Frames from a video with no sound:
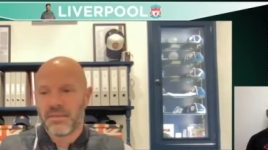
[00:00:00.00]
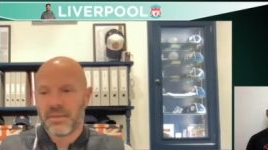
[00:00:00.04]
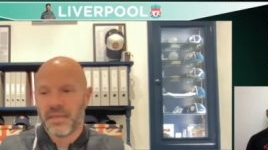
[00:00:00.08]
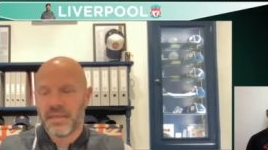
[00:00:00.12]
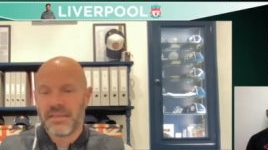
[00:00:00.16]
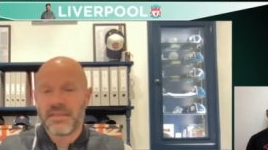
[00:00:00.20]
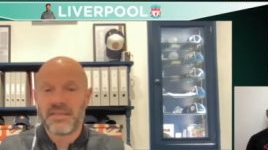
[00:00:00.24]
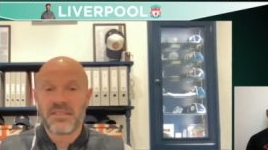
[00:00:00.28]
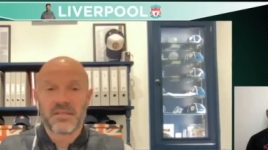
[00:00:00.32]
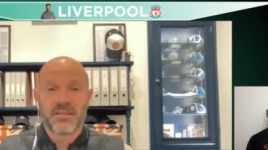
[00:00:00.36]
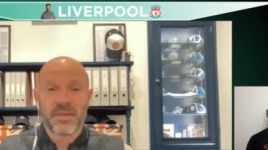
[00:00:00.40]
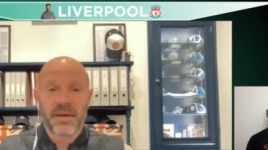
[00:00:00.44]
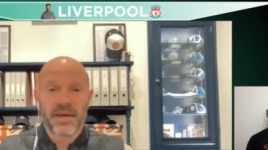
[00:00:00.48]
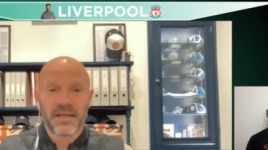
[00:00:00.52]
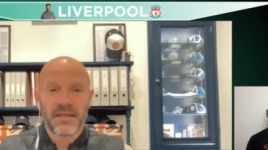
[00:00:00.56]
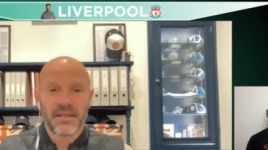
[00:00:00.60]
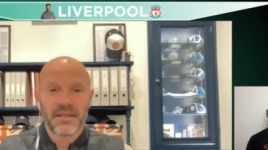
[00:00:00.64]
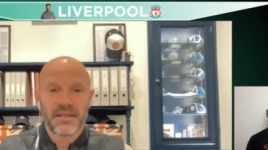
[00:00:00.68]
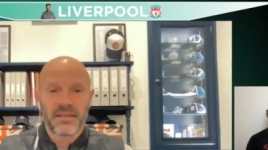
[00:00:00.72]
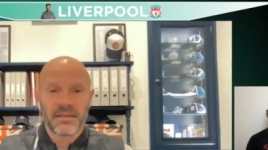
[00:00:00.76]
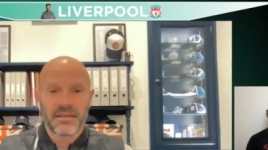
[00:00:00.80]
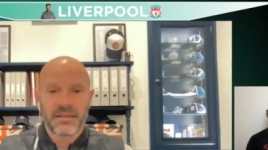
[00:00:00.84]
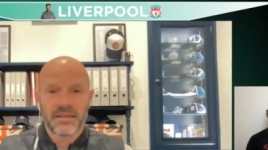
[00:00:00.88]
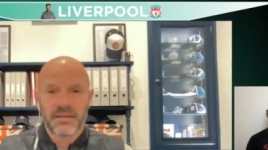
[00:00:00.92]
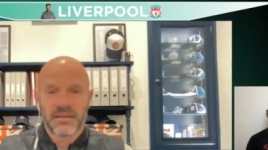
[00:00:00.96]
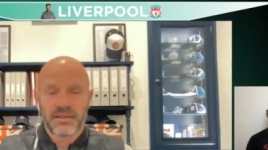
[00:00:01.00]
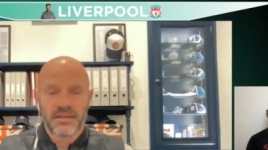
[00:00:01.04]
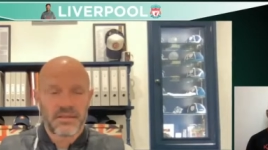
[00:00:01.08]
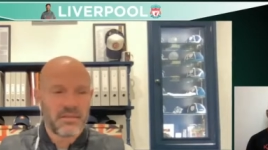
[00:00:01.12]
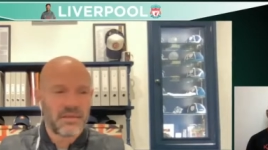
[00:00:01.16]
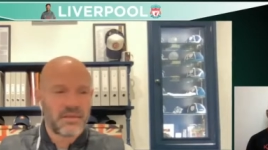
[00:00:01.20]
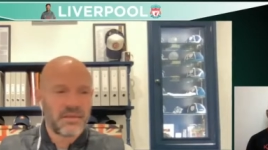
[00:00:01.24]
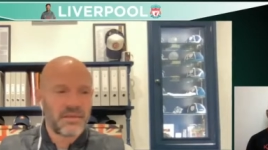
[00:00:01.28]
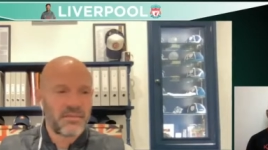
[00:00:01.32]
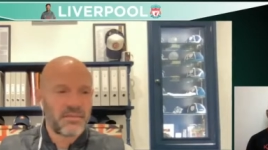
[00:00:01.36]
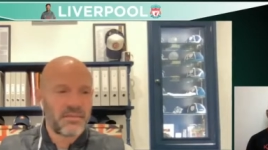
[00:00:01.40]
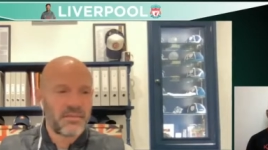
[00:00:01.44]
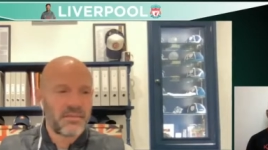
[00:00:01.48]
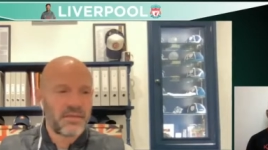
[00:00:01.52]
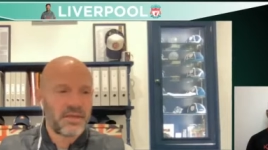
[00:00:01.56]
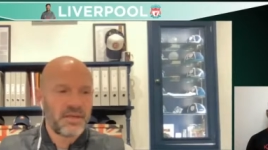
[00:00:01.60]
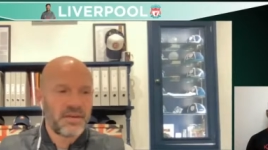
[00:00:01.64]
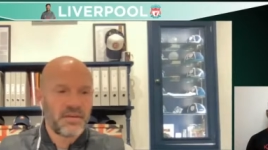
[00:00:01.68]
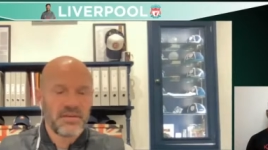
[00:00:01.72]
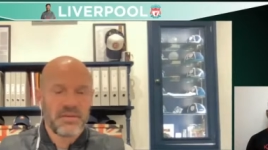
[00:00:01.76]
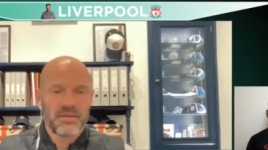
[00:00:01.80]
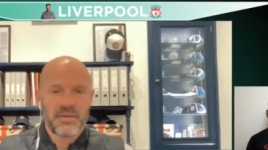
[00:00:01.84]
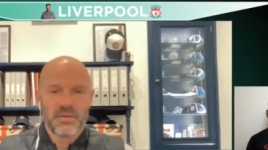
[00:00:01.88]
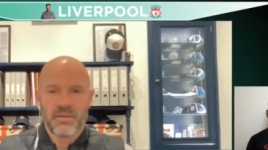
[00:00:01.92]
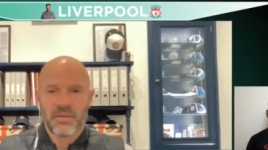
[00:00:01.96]
in Spain,
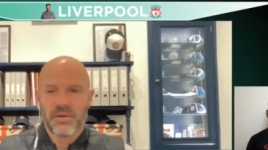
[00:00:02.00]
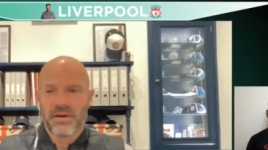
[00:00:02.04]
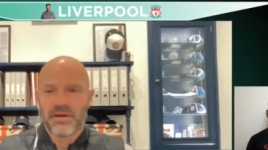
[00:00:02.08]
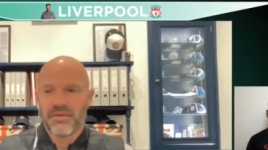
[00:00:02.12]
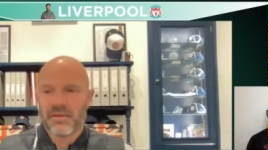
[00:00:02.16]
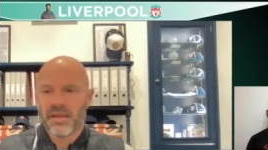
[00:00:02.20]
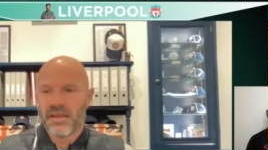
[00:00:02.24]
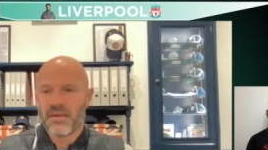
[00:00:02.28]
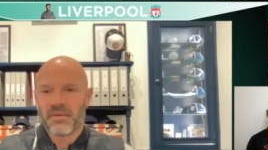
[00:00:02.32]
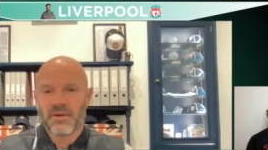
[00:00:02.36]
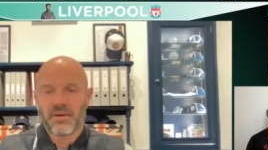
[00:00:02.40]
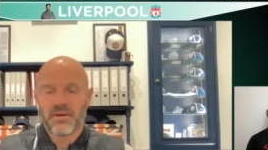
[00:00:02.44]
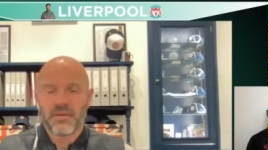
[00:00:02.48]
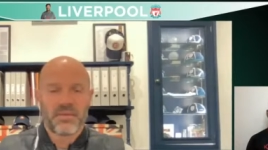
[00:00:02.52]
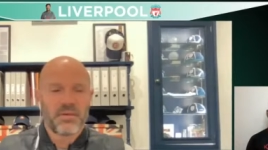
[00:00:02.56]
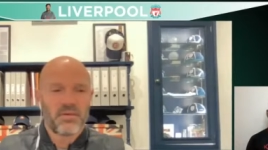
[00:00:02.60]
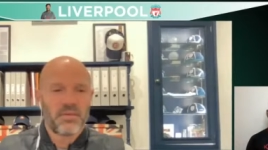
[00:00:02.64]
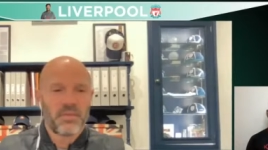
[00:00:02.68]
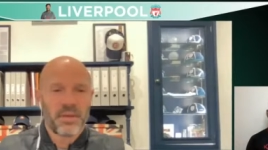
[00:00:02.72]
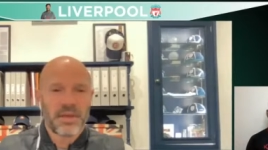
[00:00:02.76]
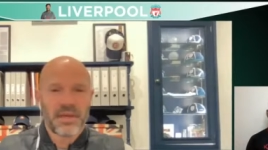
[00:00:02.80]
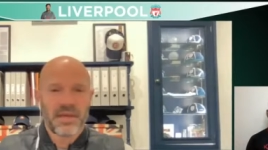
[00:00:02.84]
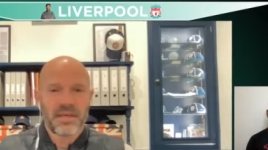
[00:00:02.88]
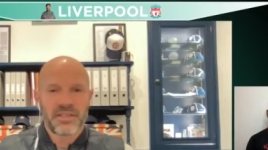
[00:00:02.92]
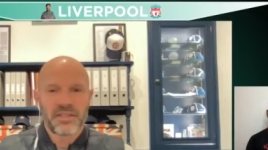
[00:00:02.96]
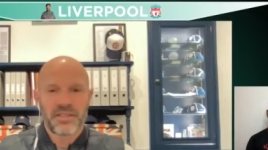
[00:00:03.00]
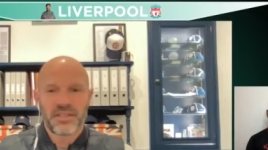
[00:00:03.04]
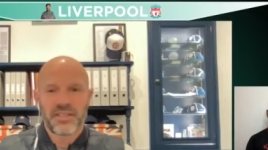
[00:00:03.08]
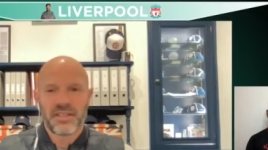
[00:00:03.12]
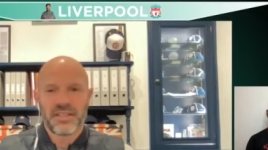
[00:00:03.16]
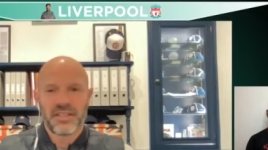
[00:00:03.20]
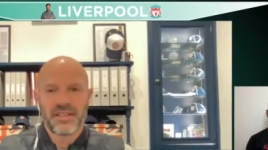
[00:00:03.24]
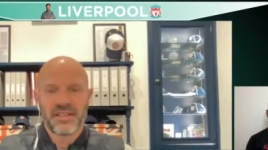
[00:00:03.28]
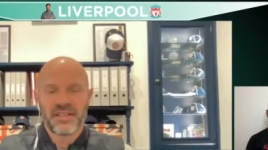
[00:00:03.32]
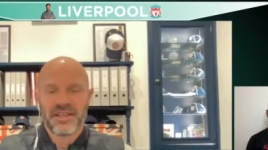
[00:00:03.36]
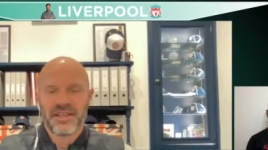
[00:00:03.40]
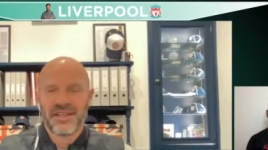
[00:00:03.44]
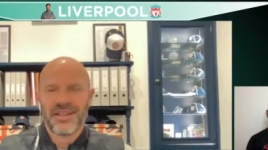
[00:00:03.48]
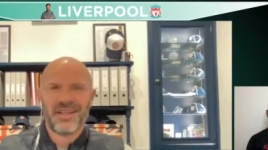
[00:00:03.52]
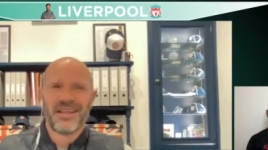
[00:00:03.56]
or wherever that, or PSG.